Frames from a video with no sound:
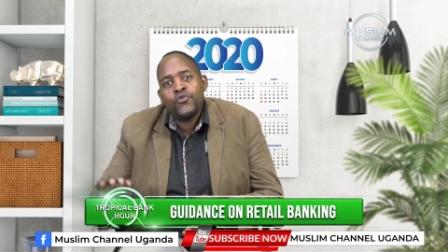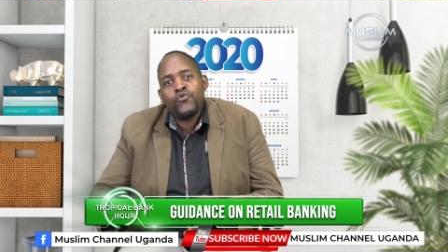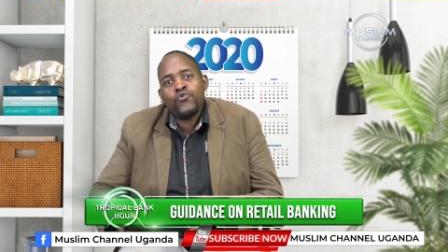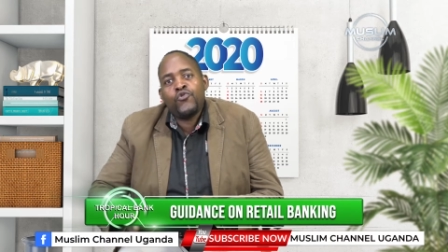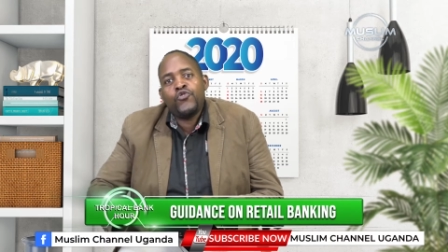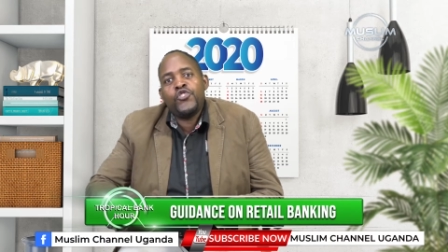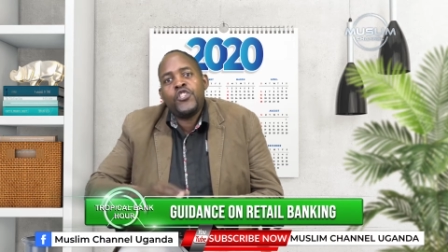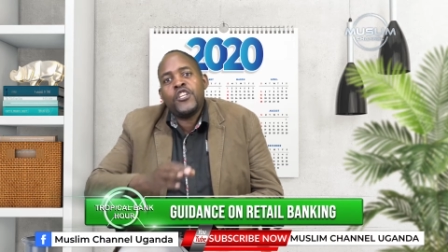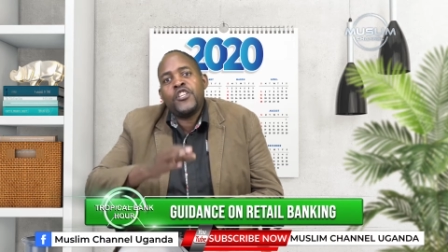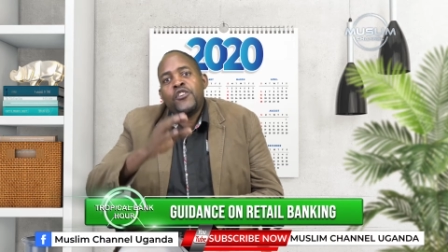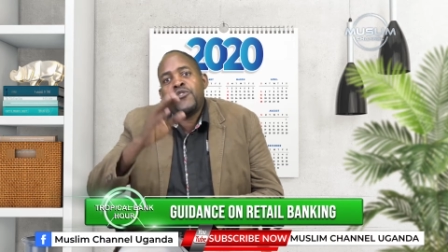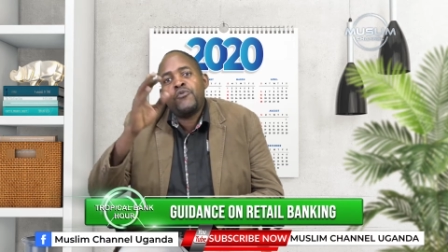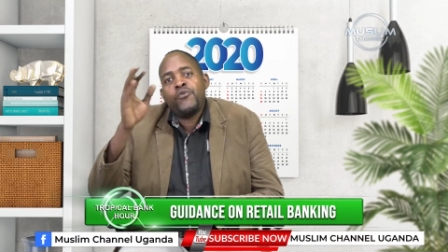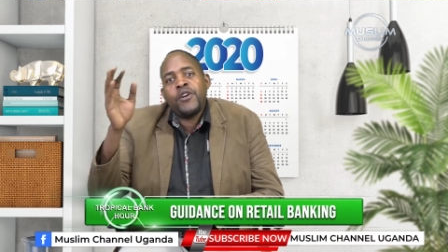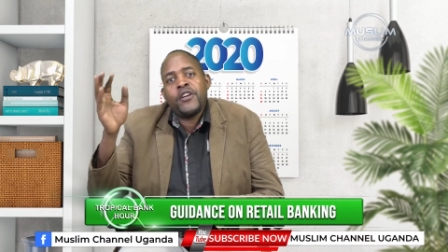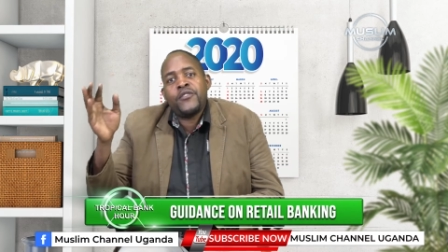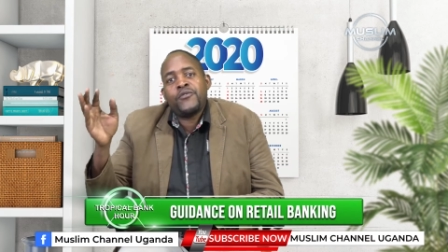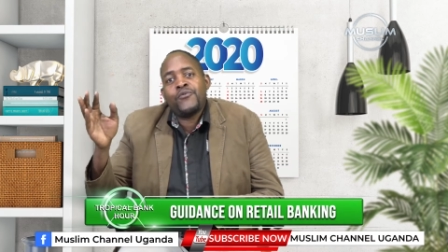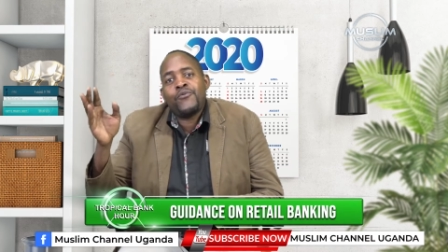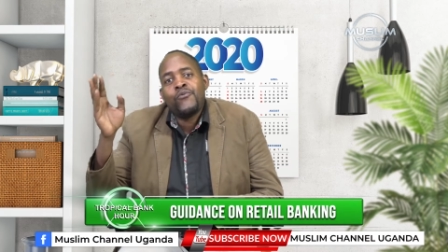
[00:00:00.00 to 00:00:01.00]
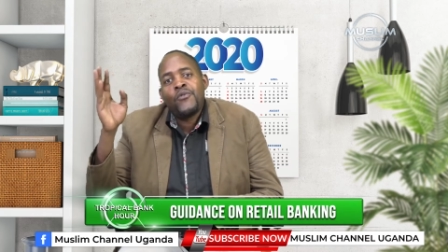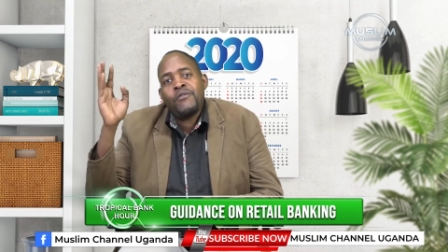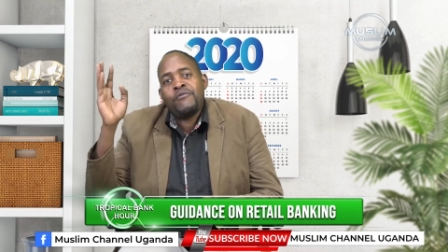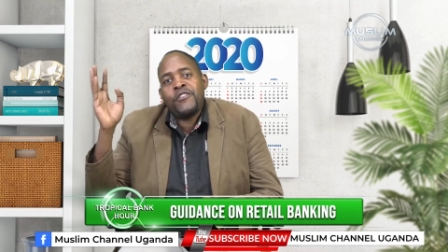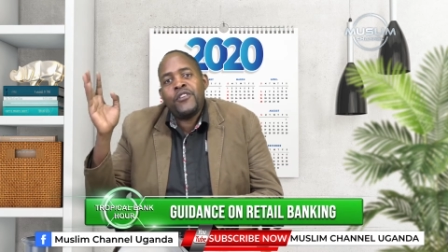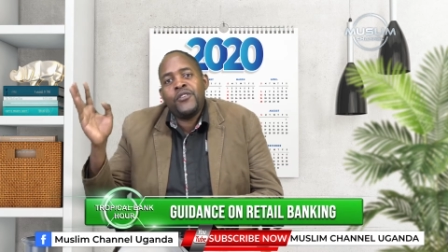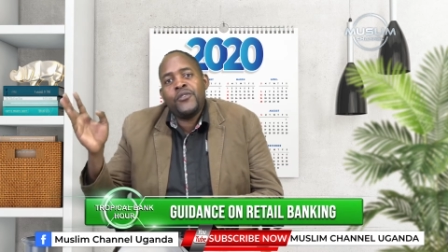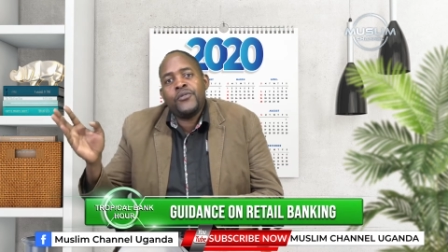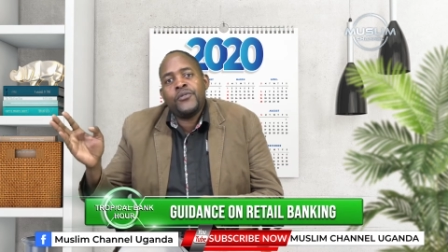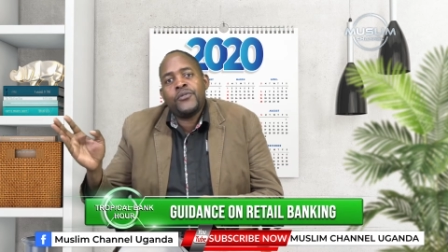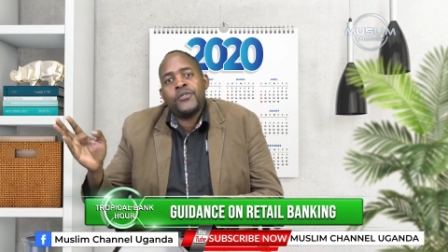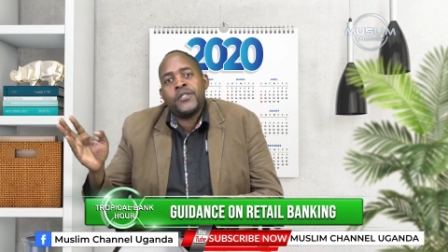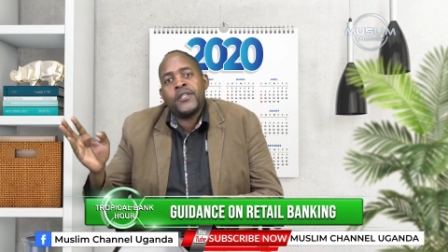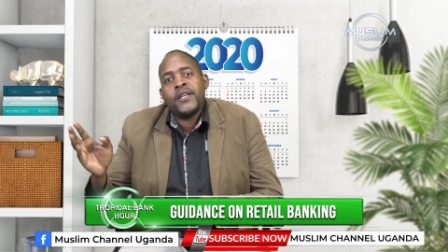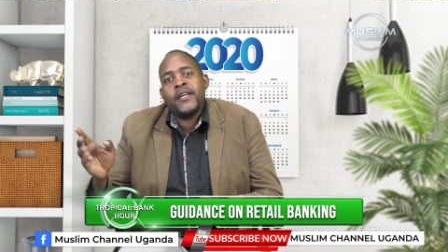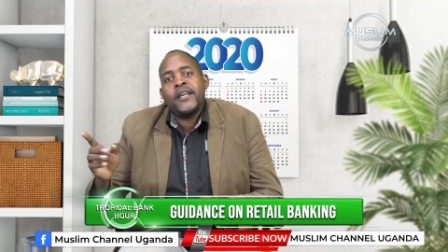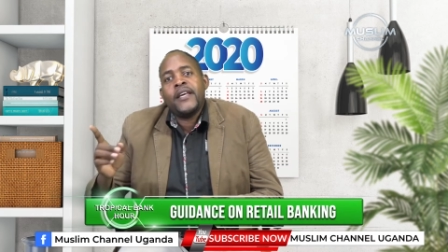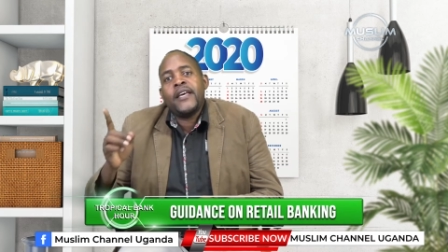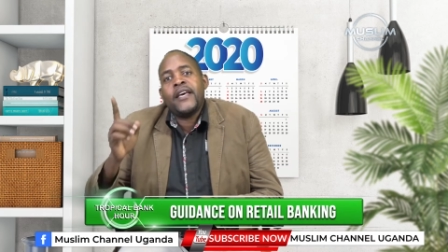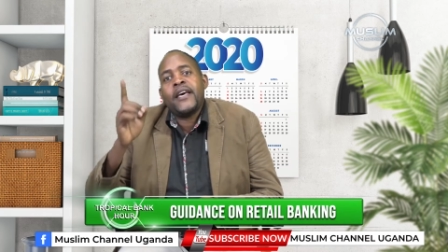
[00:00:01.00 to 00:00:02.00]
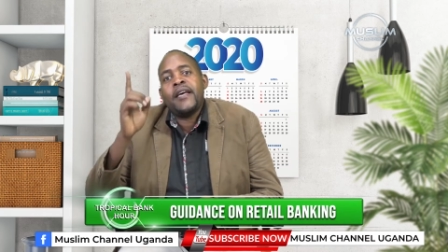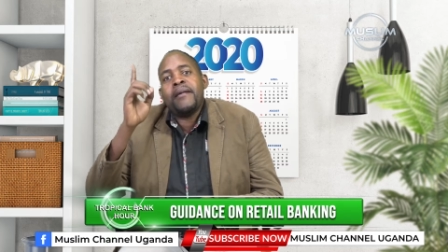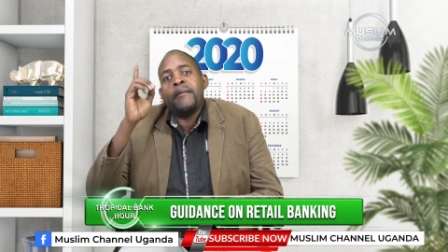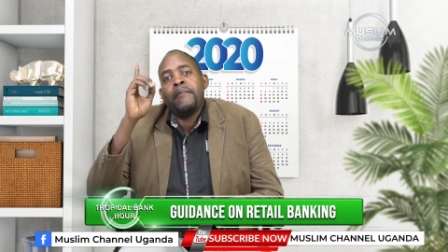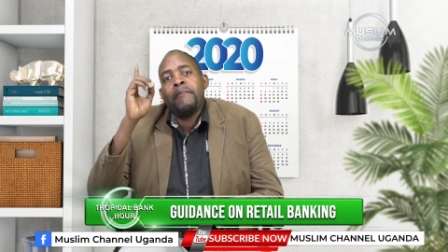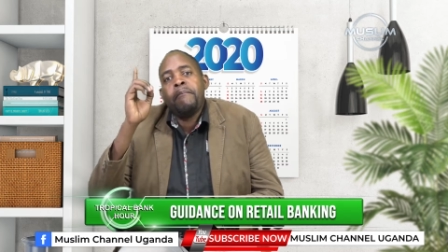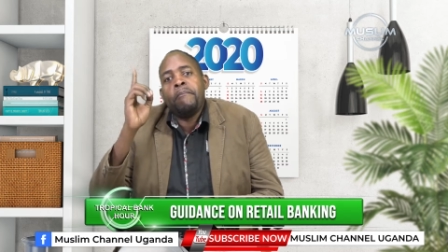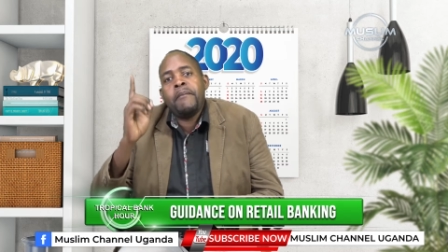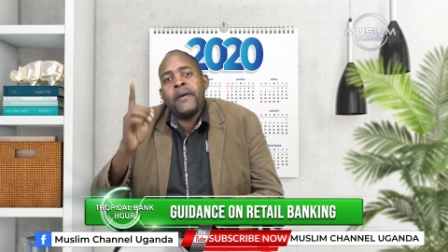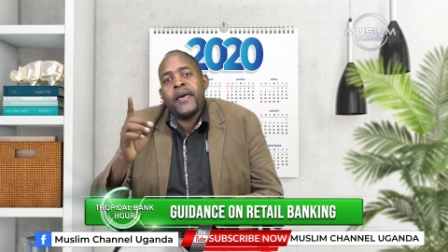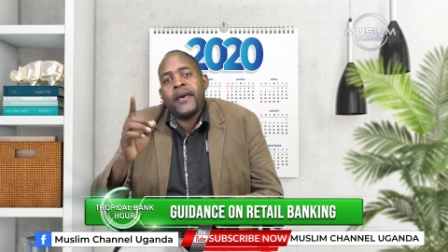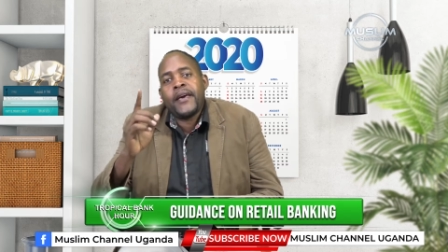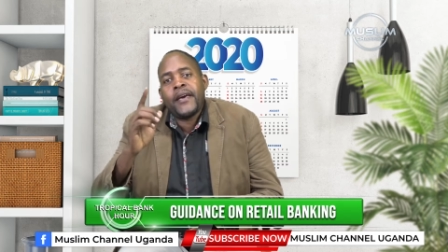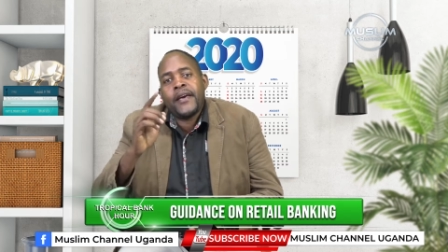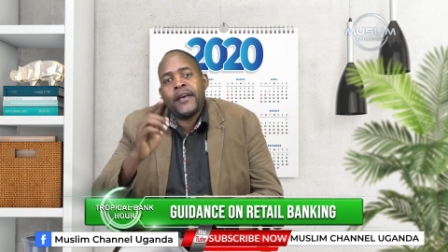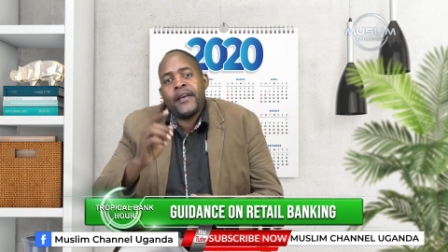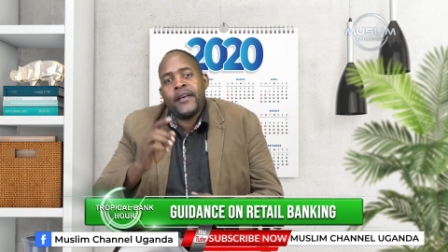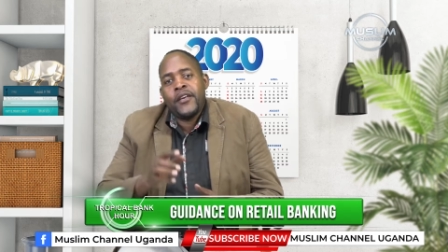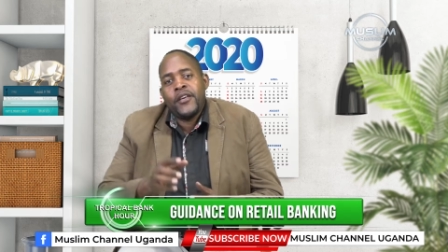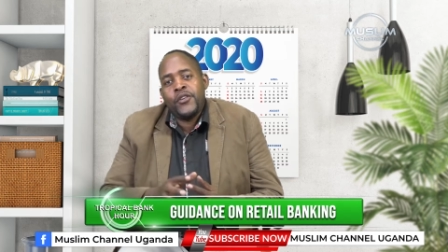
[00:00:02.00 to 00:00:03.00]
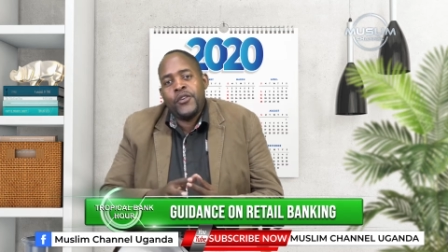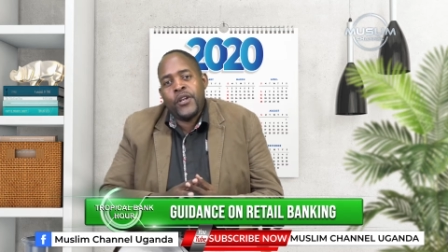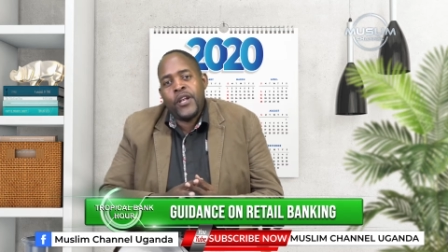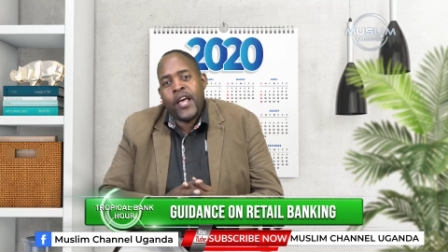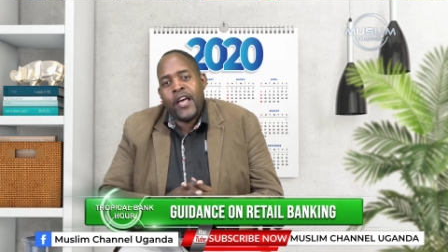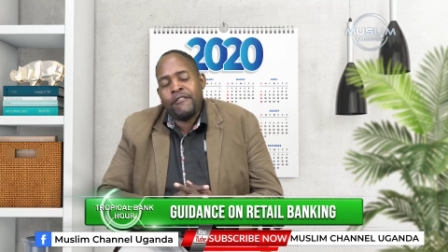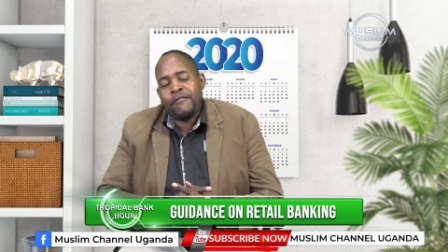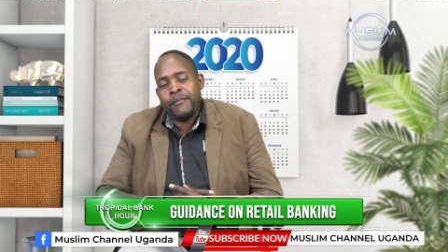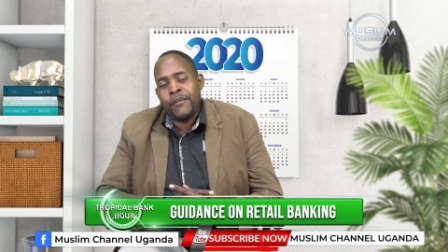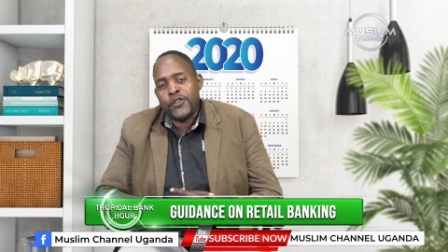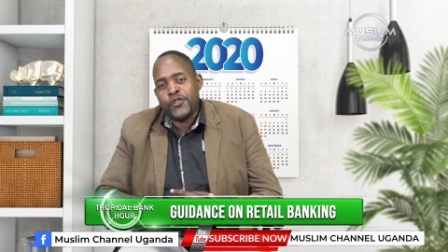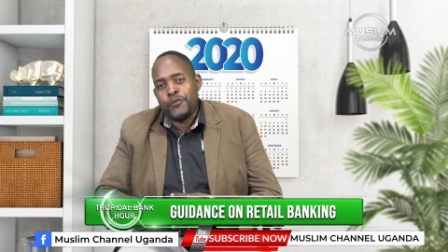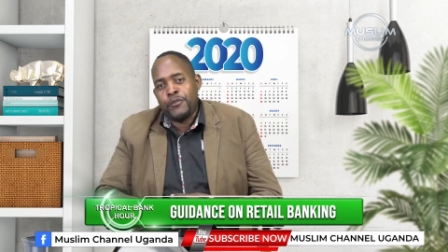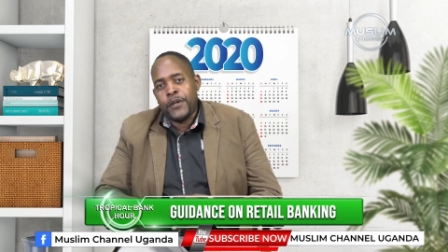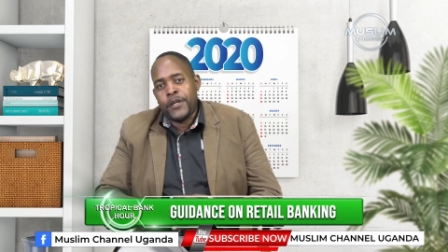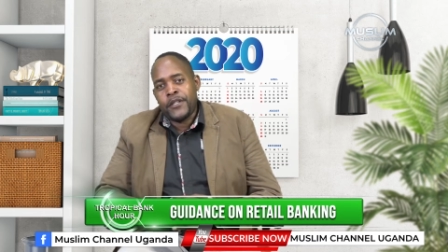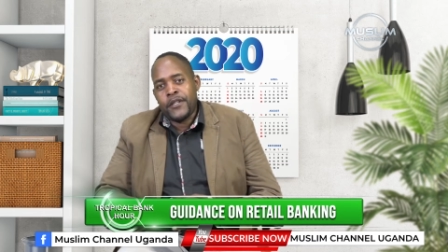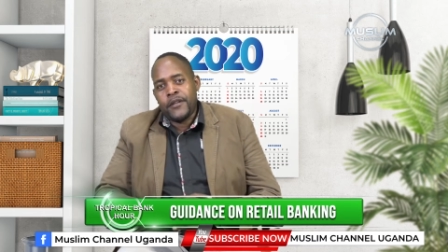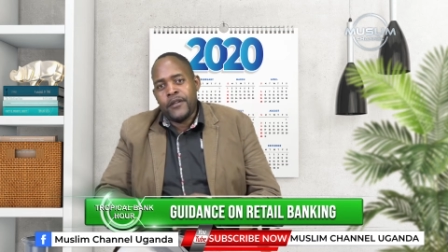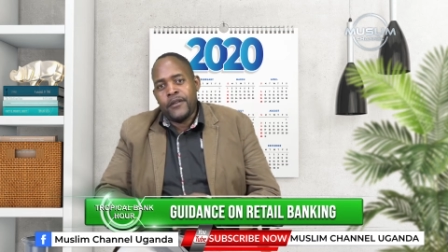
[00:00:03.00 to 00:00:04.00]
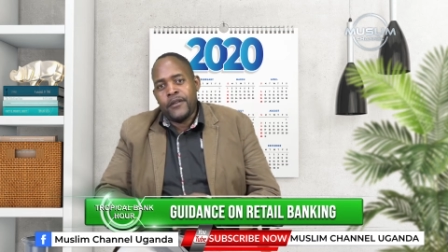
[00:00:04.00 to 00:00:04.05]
to generate revenues and make your life much better.